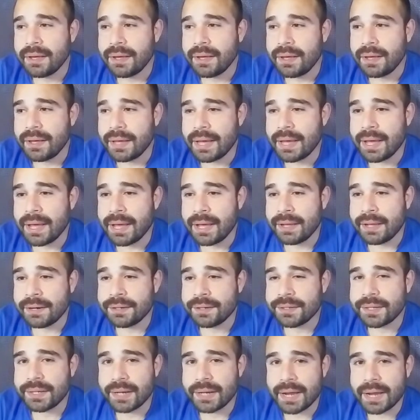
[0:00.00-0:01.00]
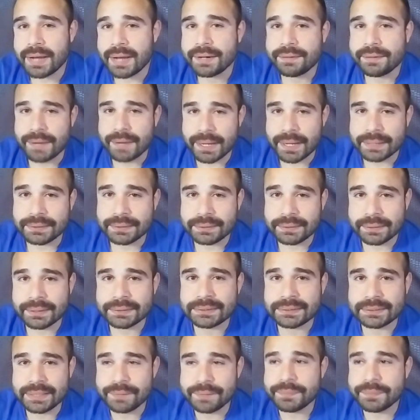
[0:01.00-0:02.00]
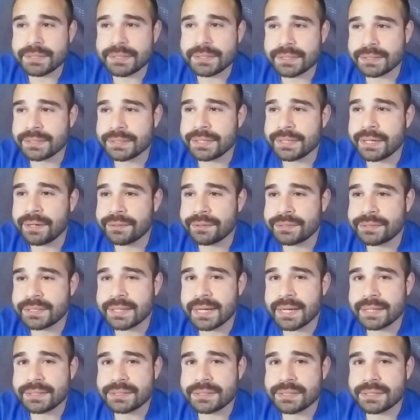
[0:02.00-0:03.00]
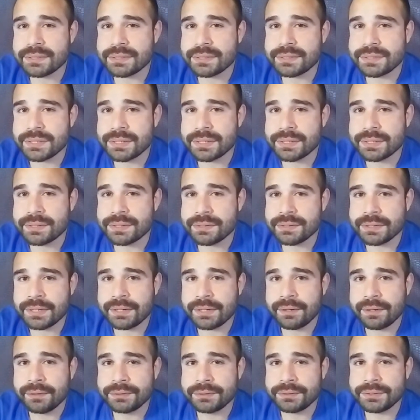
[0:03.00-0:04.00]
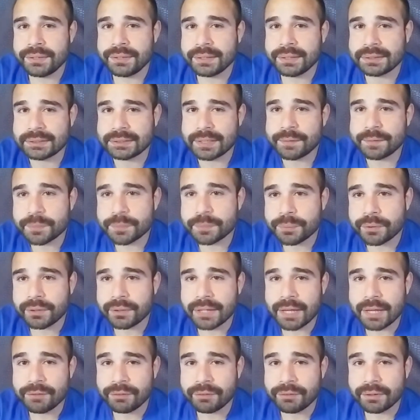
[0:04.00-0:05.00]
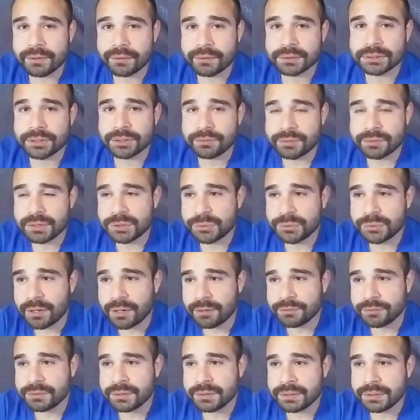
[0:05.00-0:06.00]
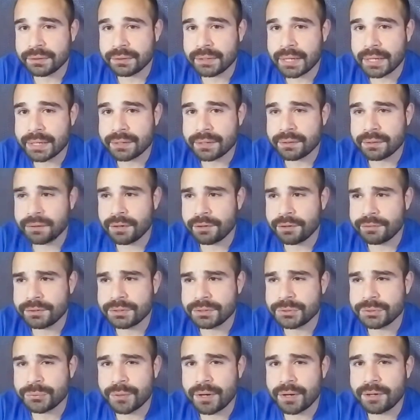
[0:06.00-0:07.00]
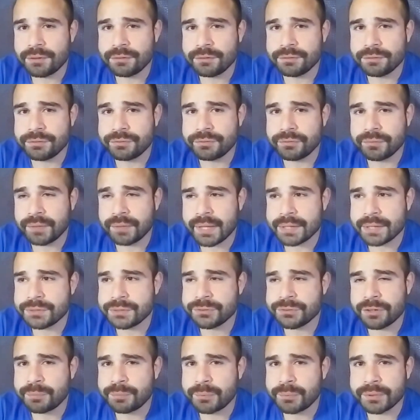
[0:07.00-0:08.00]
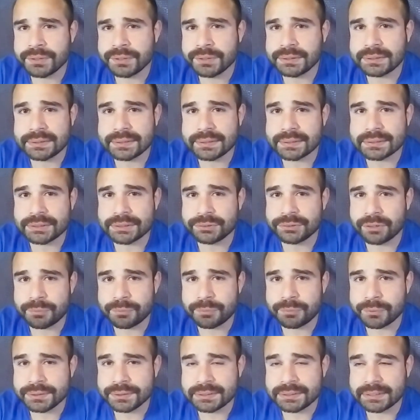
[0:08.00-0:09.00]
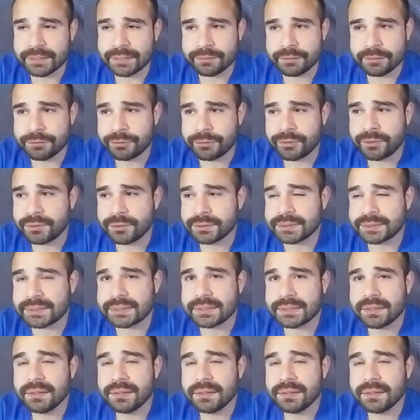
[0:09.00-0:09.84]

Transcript: and I, I it seemed that you know to get to, to you know to an acceptable level it was over 12 like over 12 like 12.6 12.7 volts